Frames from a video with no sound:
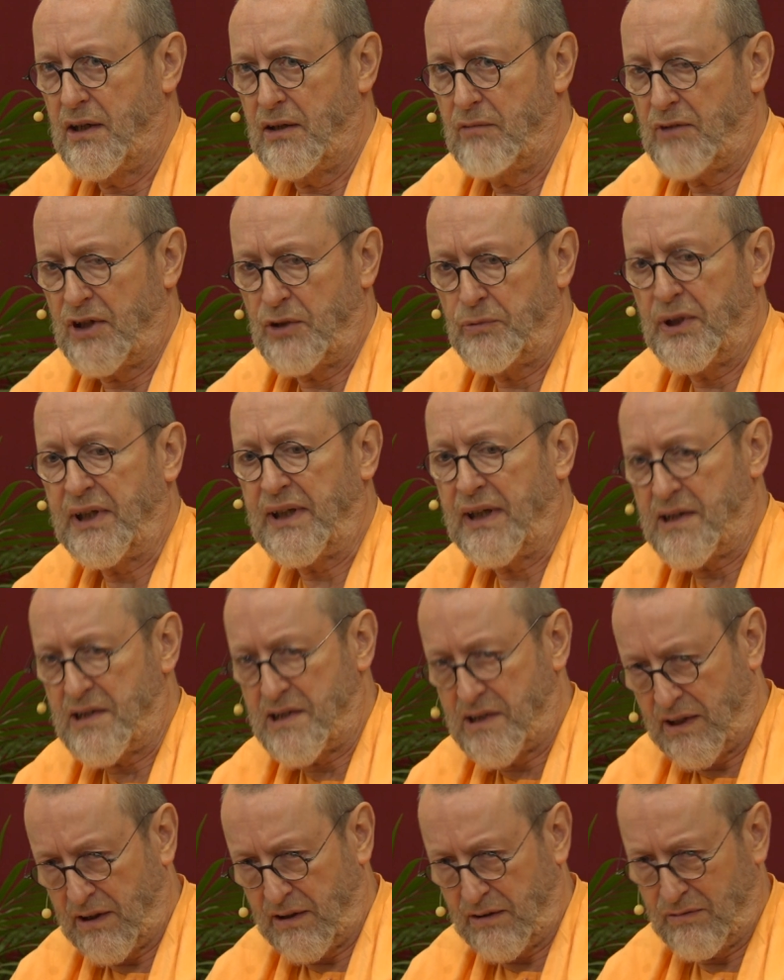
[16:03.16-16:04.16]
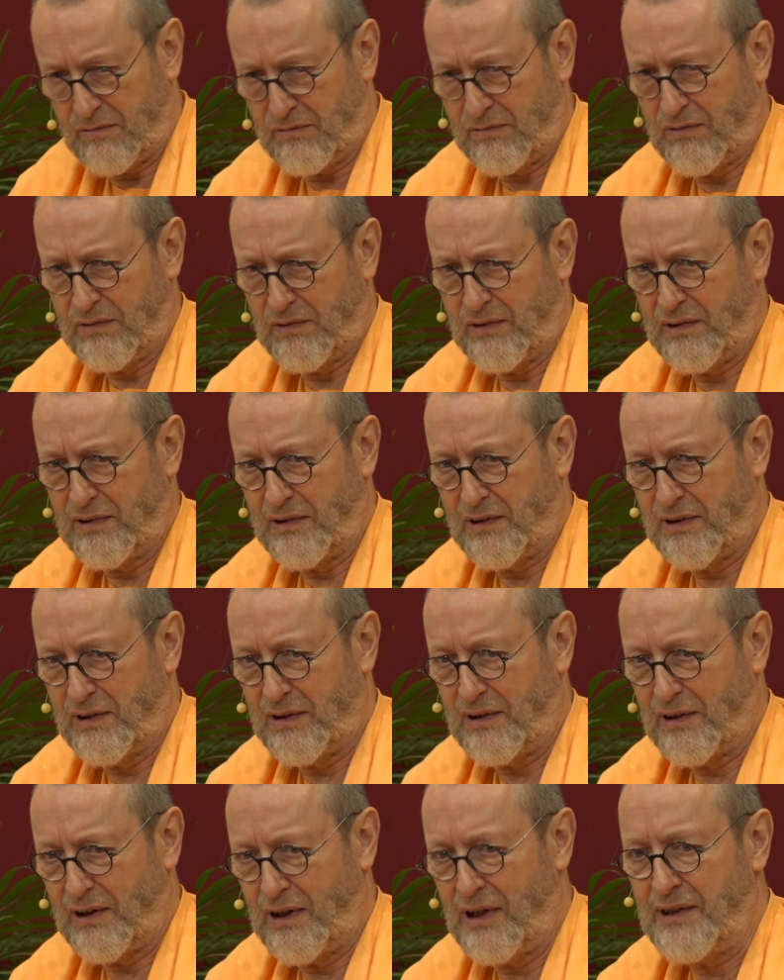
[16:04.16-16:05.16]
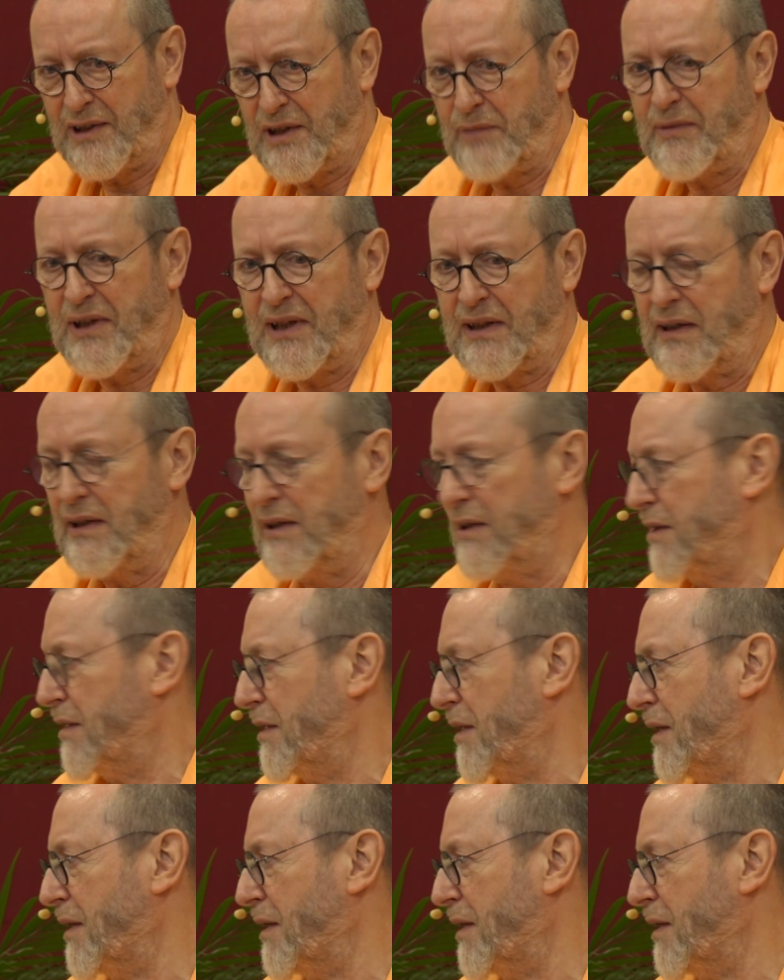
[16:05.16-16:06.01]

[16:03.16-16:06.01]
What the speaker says: what we can say ultimately.